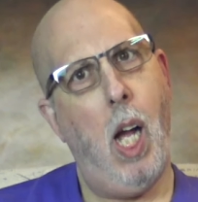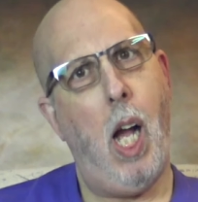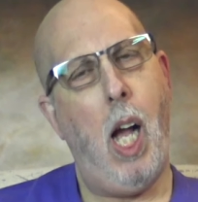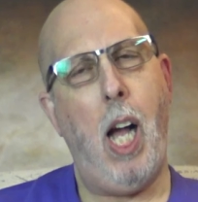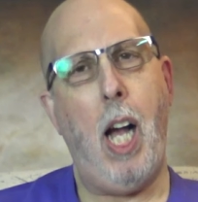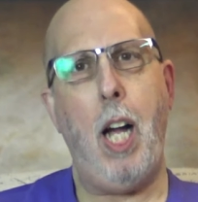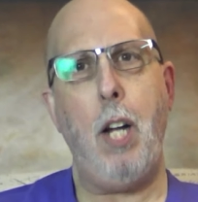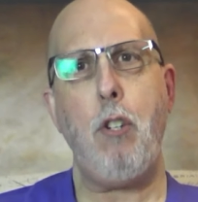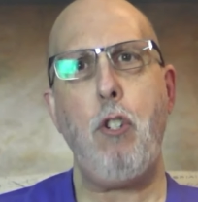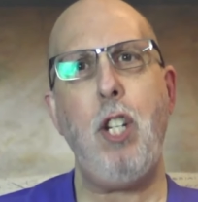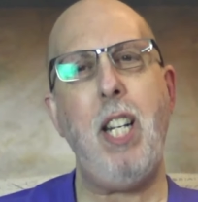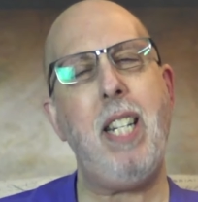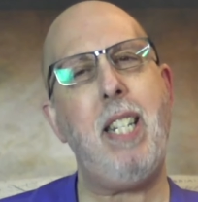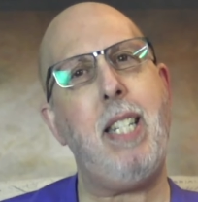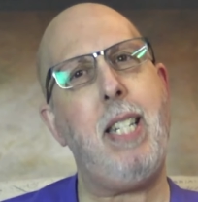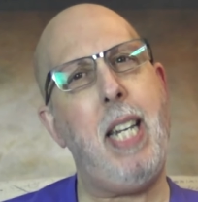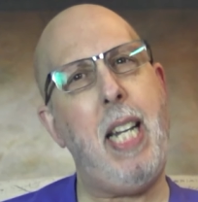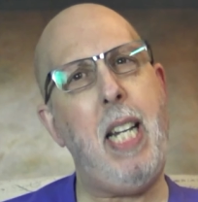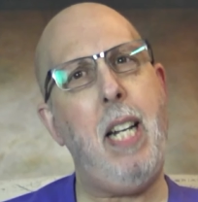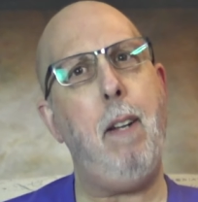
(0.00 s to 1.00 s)
Uh, she had
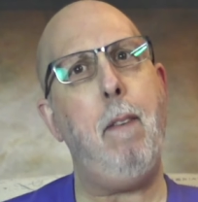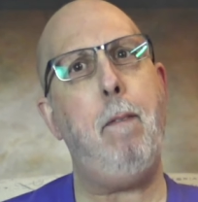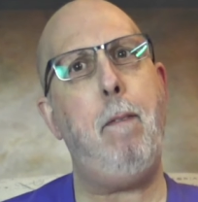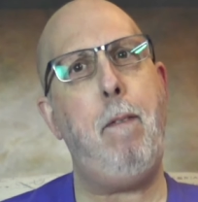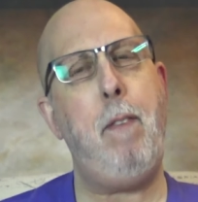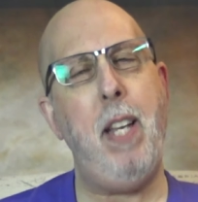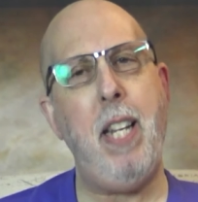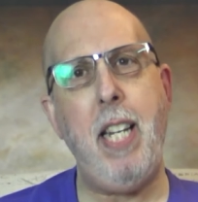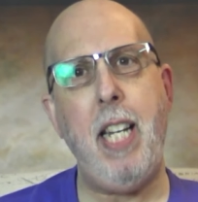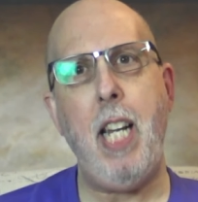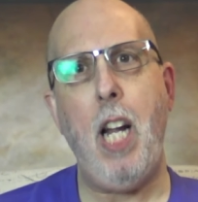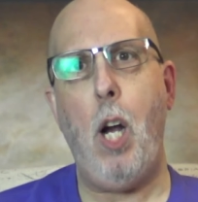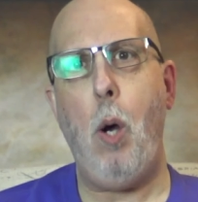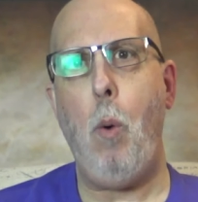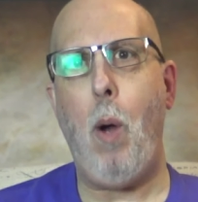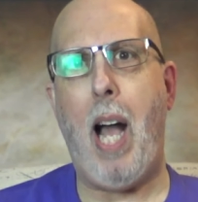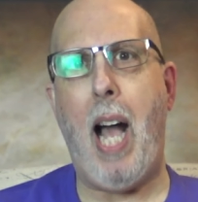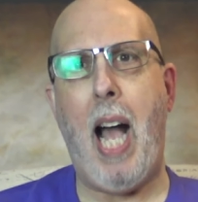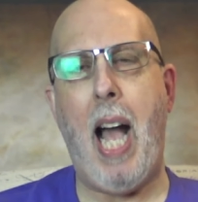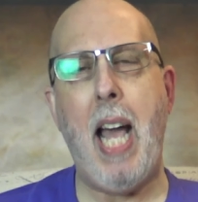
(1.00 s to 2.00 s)
seen a video
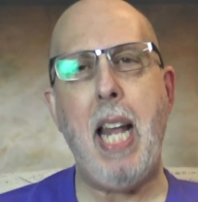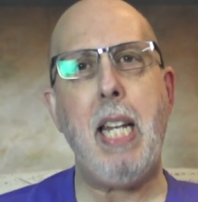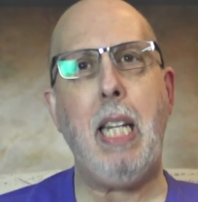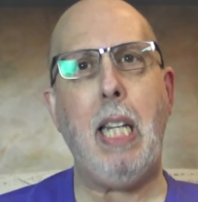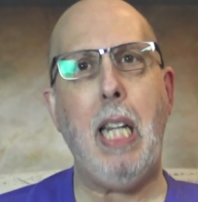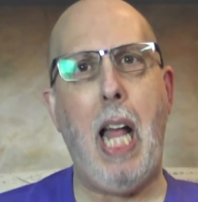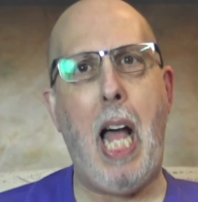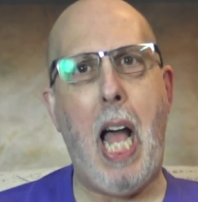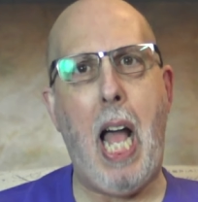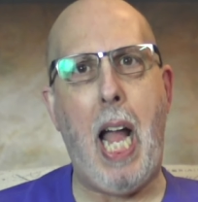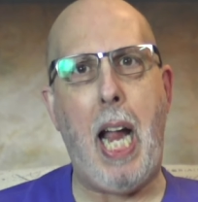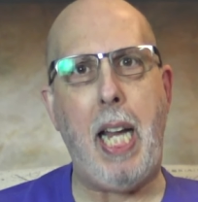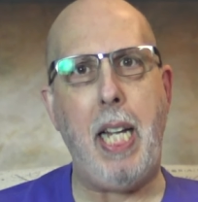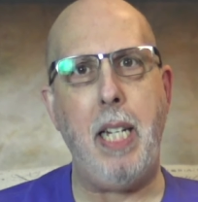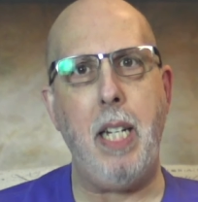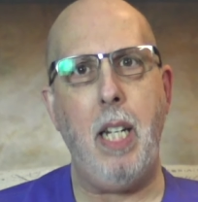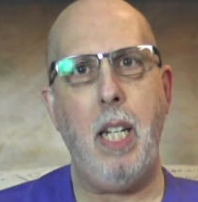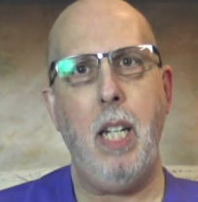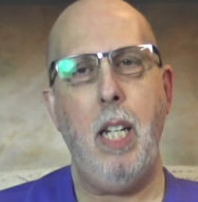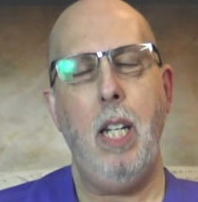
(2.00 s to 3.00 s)

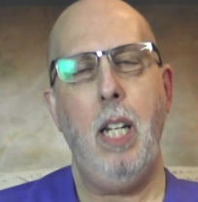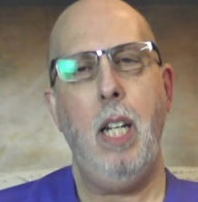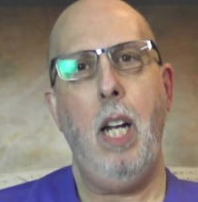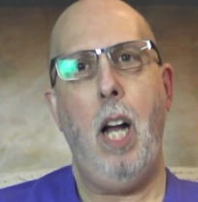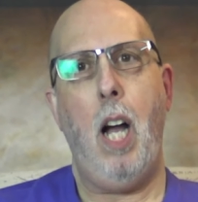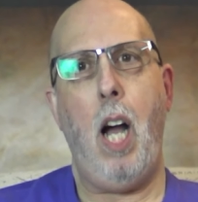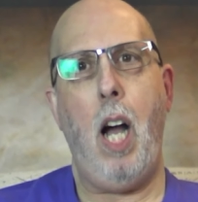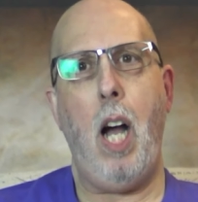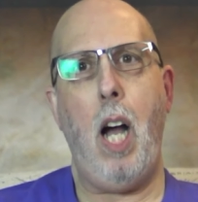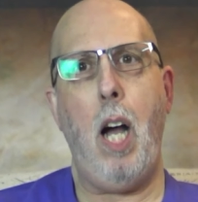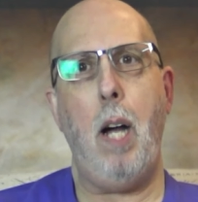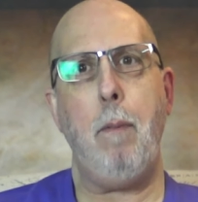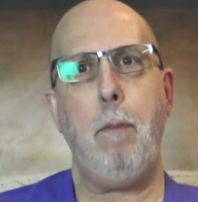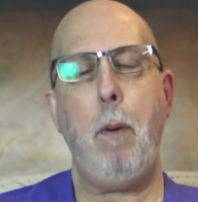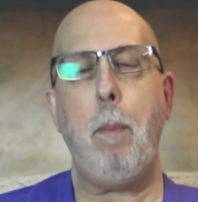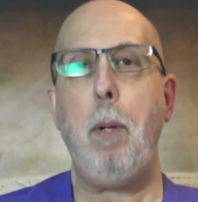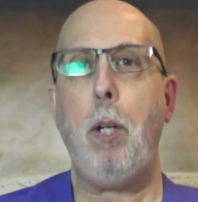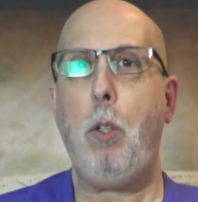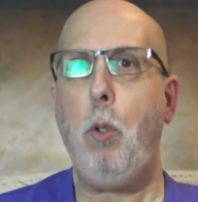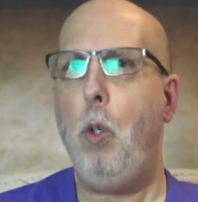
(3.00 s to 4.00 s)
online uh,
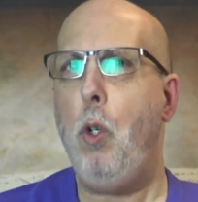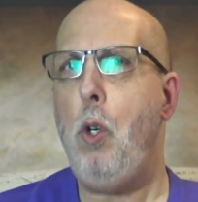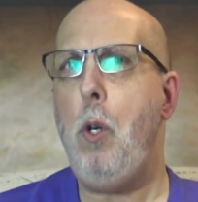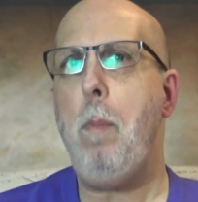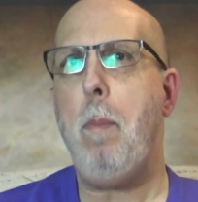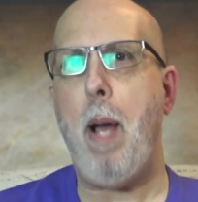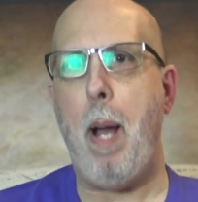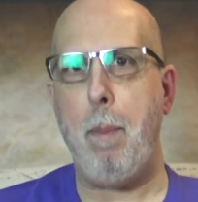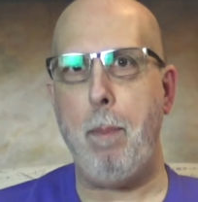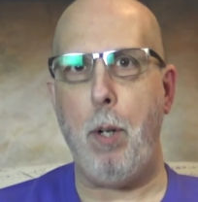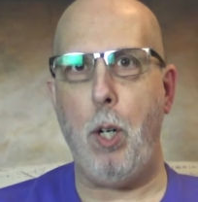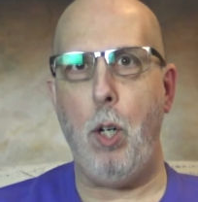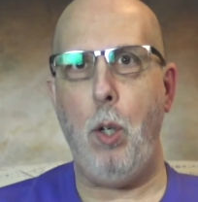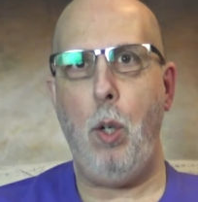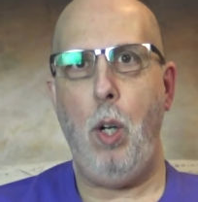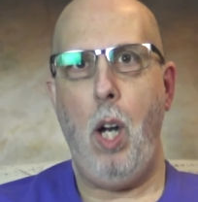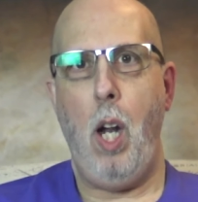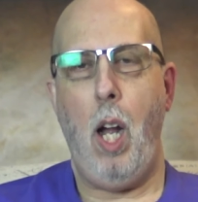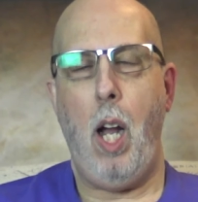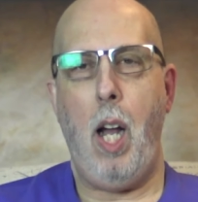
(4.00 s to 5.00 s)
from a crew member
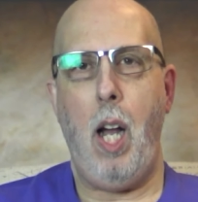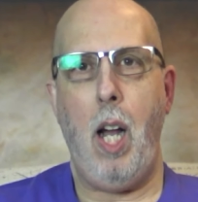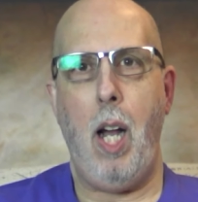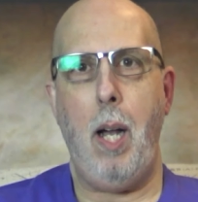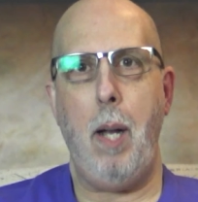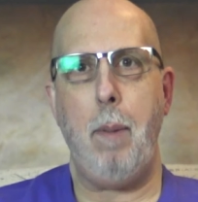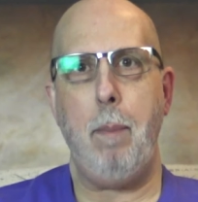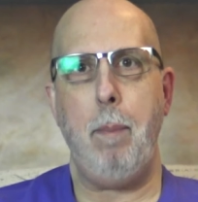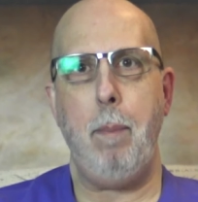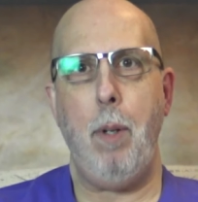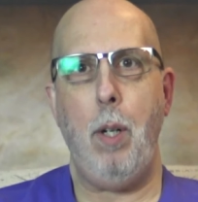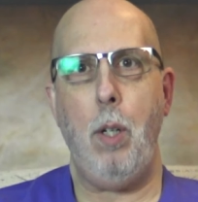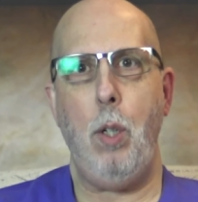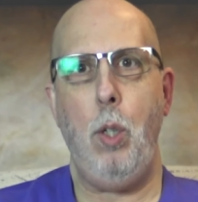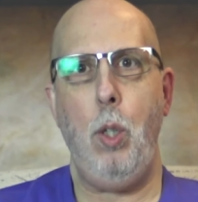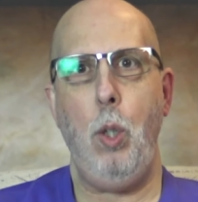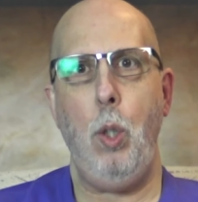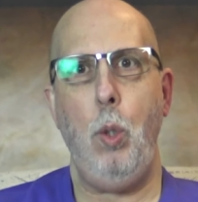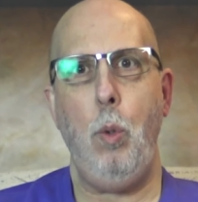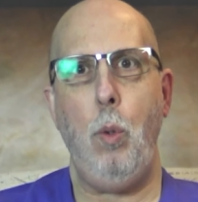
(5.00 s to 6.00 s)
um,
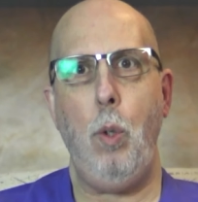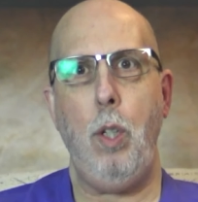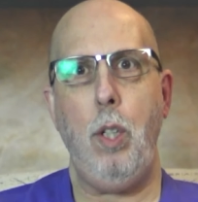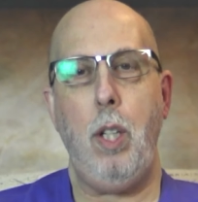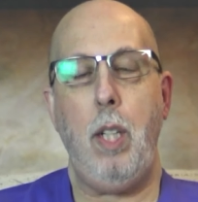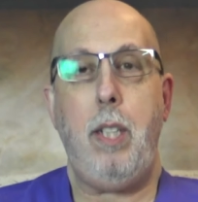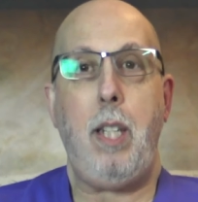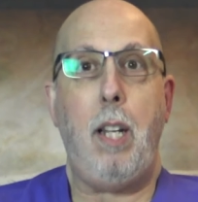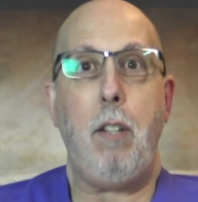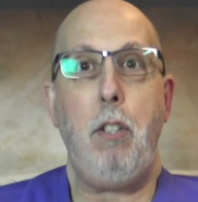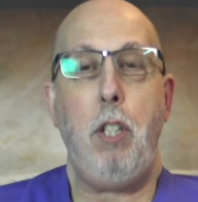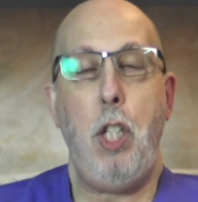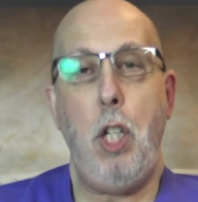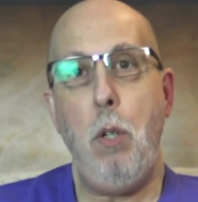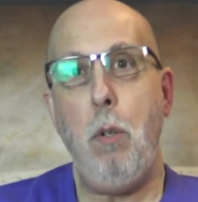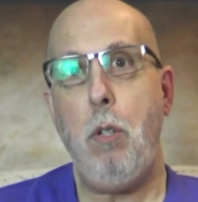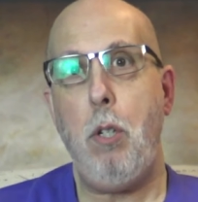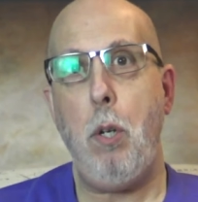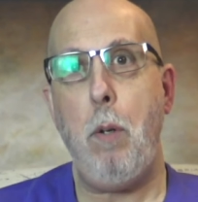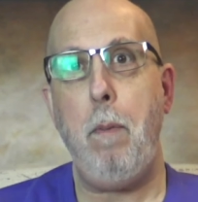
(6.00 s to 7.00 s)
who does
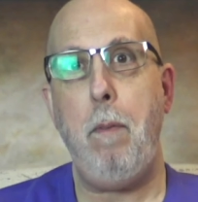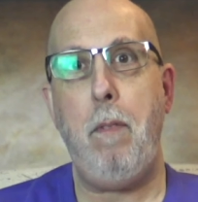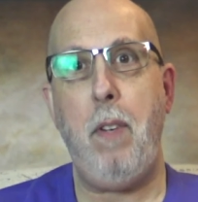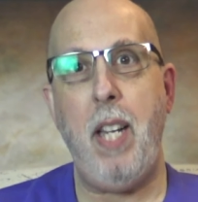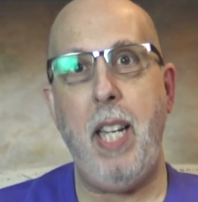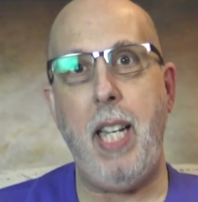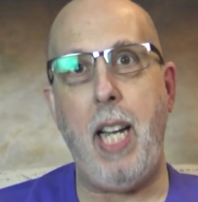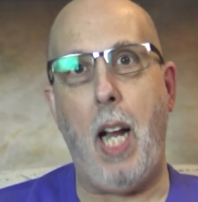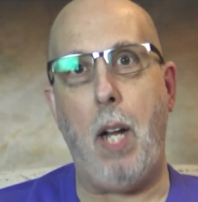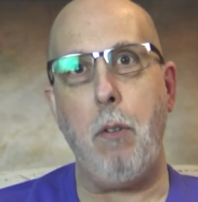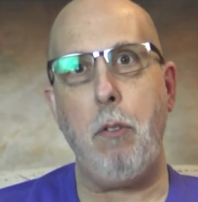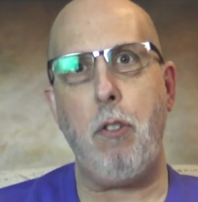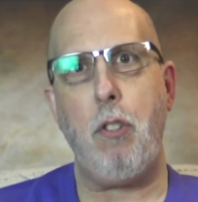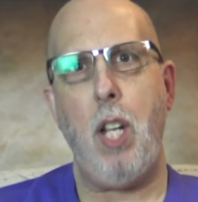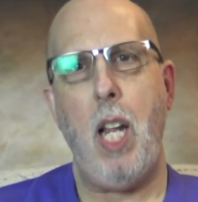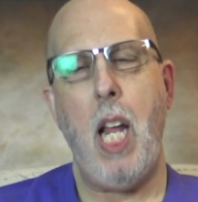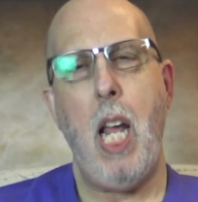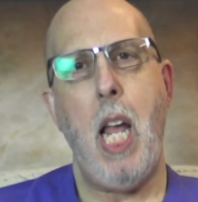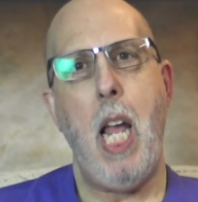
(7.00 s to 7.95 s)
YouTube videos,